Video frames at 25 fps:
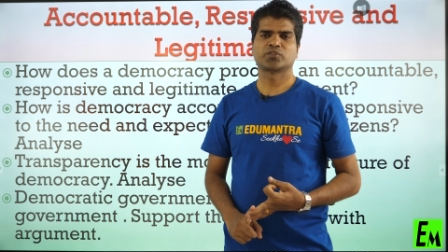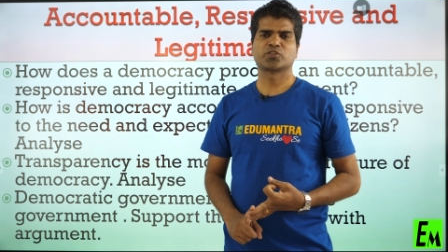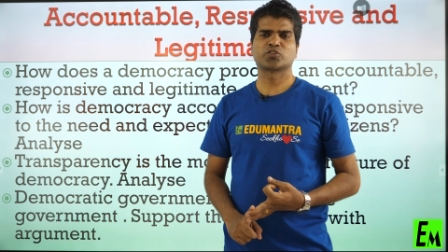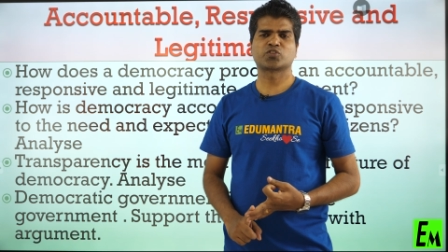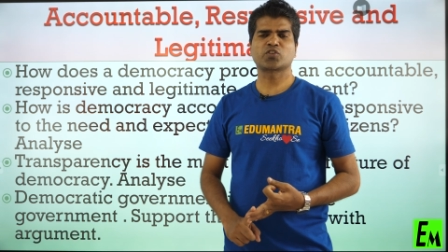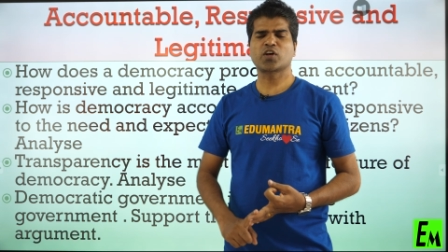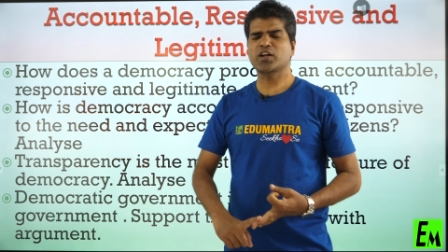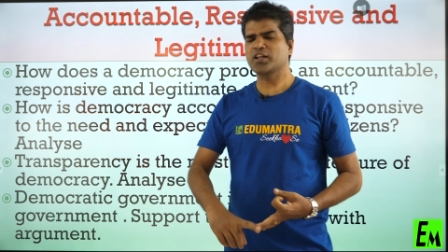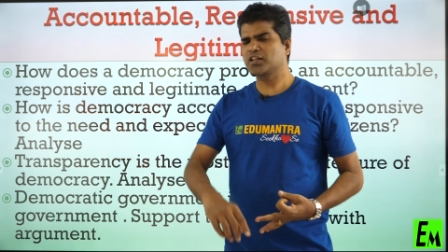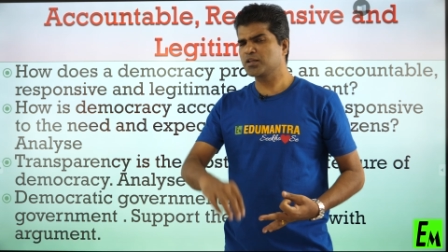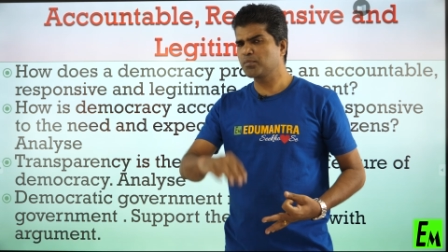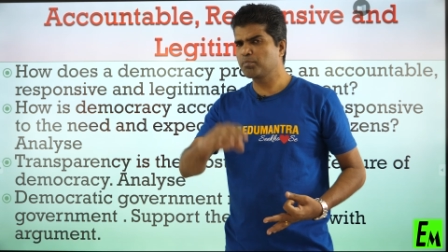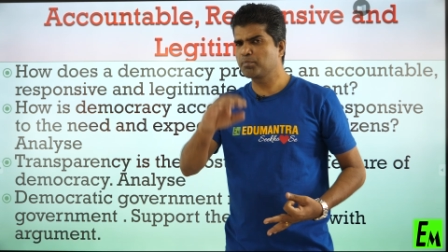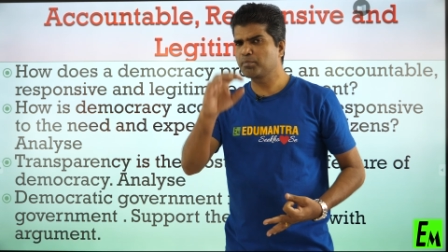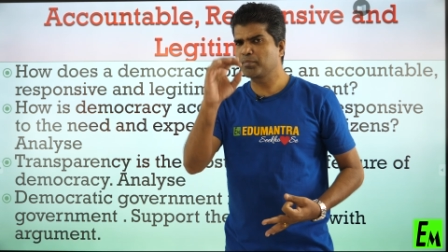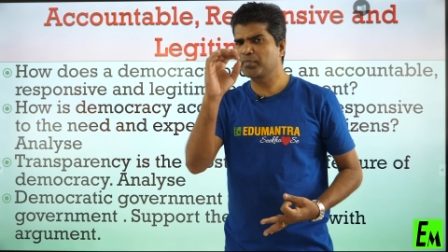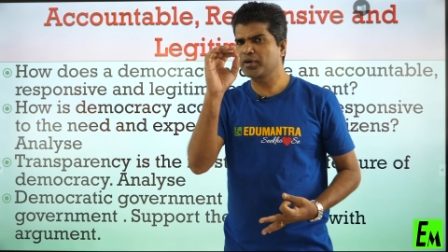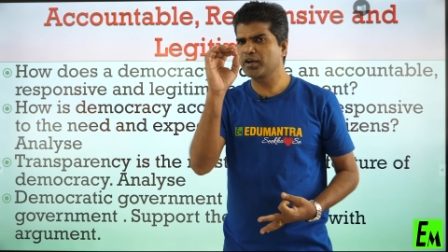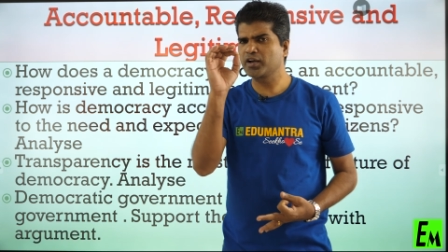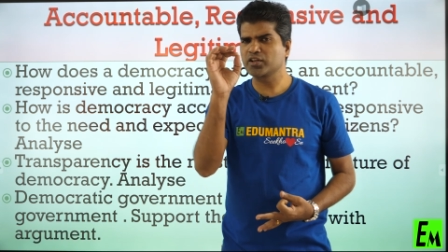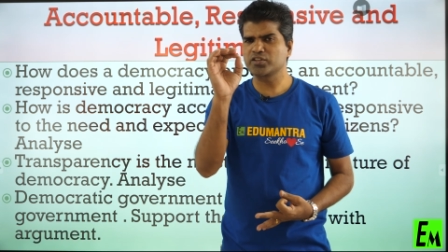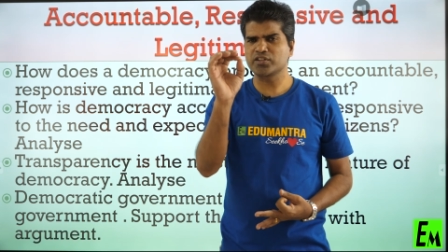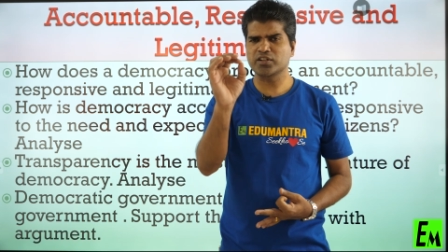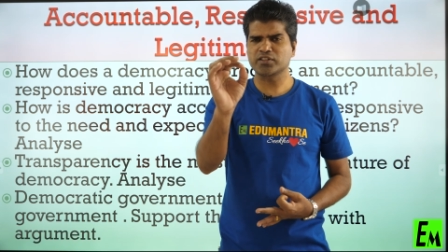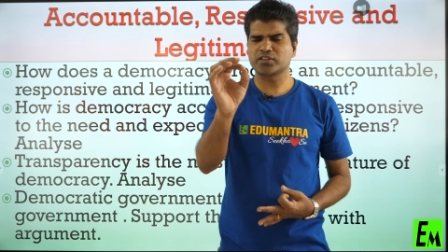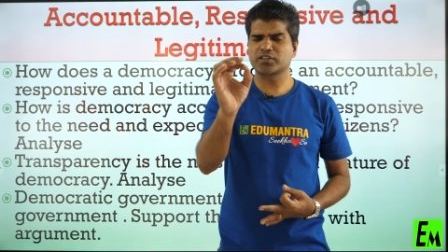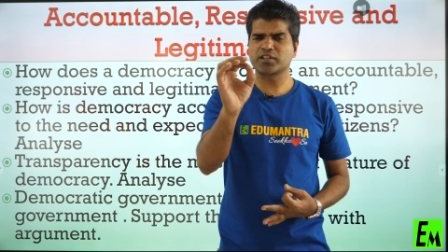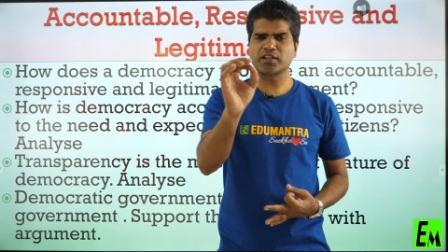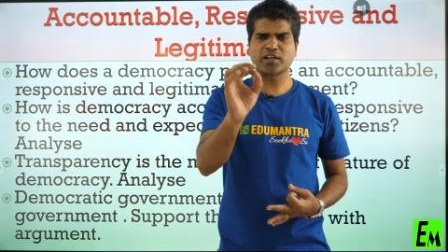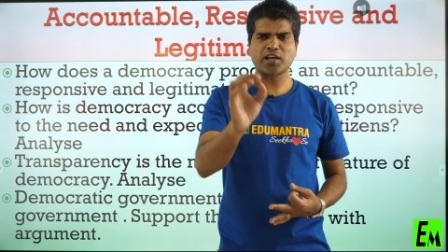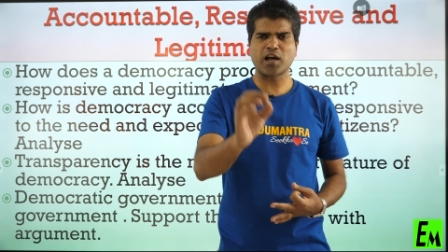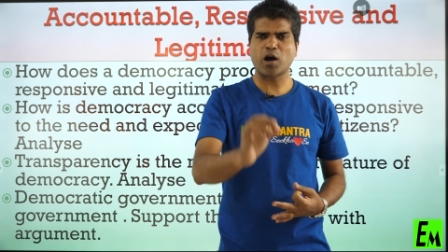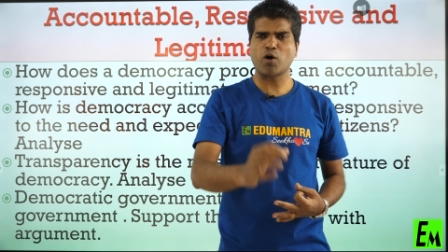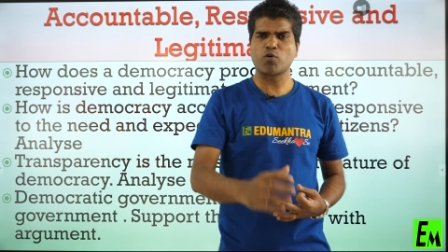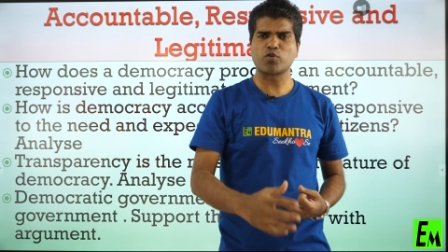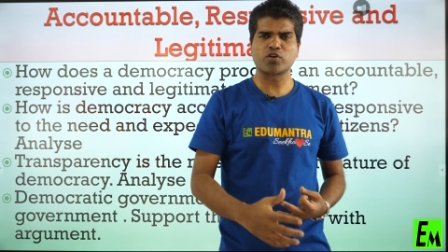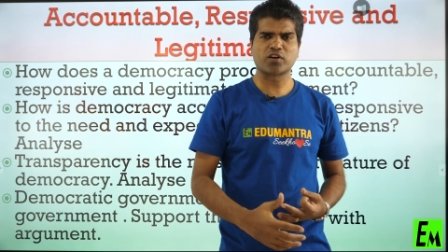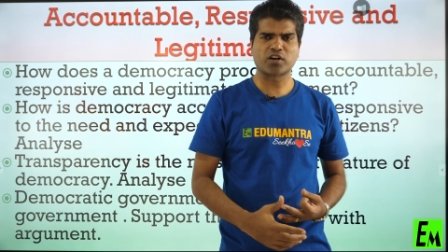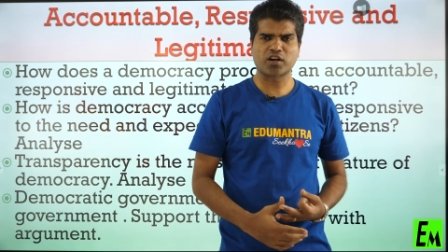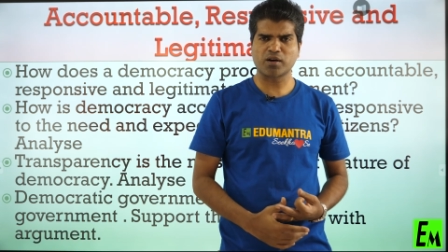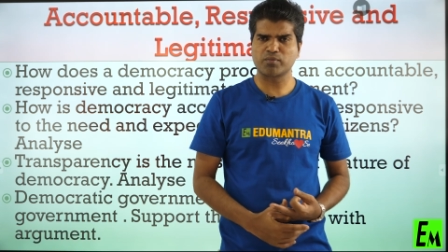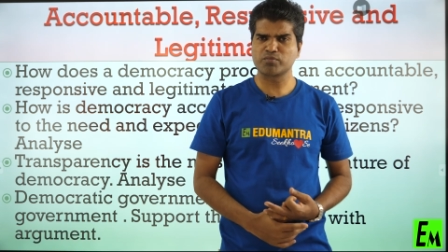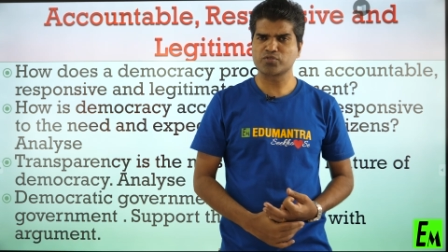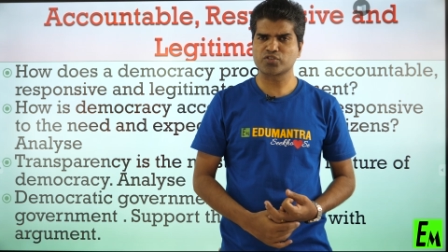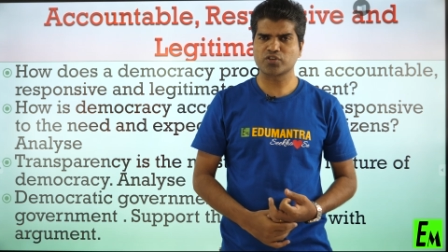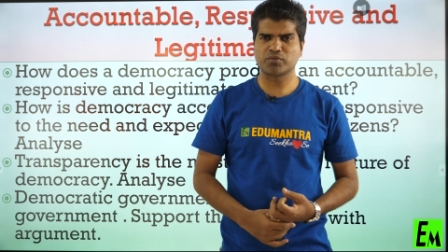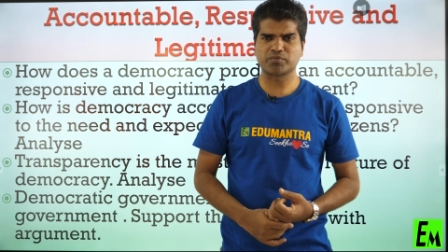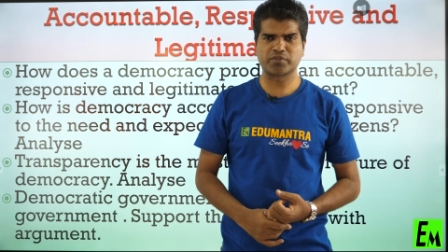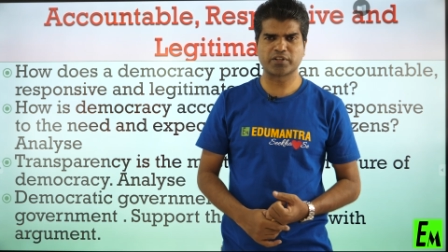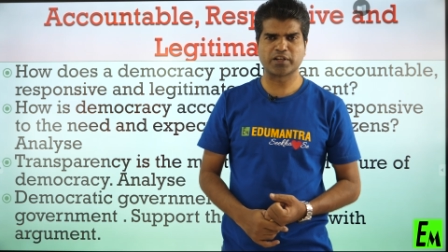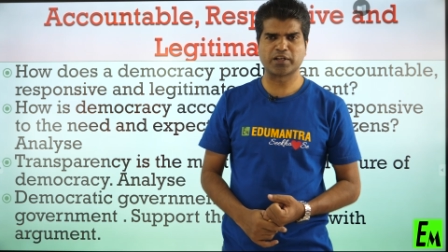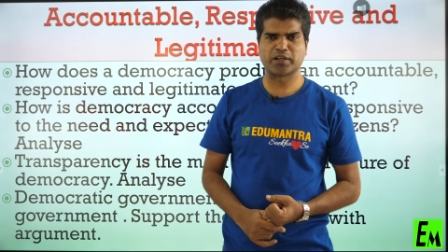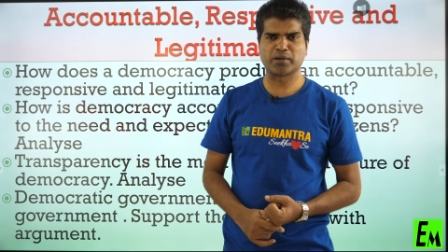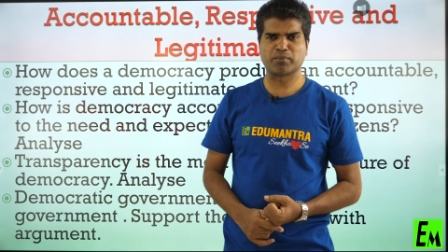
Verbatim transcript: So these are the major three outcomes of the